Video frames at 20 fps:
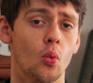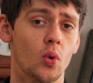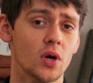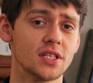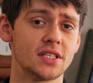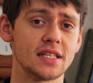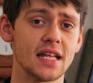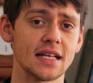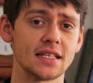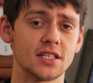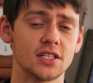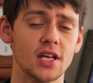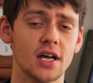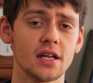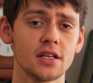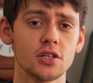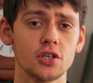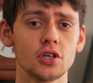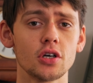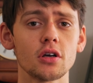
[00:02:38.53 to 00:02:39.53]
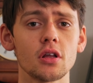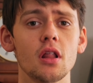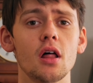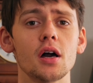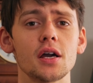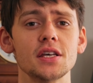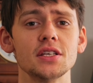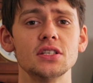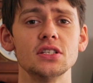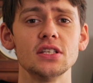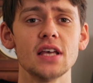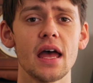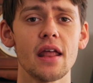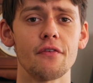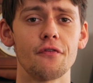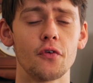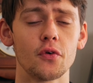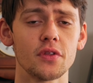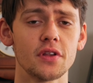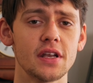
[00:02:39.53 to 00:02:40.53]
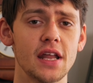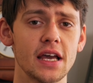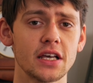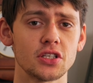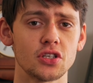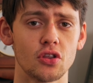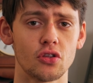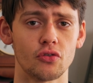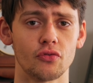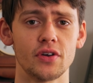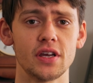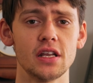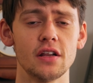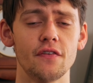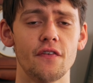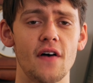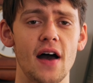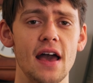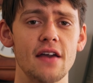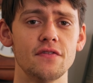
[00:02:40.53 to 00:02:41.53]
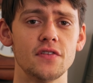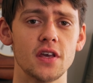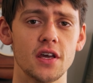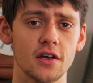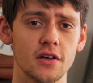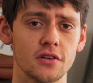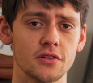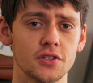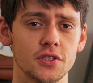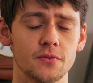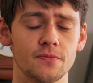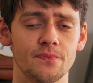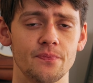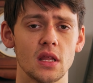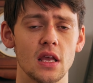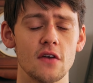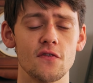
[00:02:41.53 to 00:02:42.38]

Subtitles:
Once that's done, your clock is set for the next 3 to 5 years.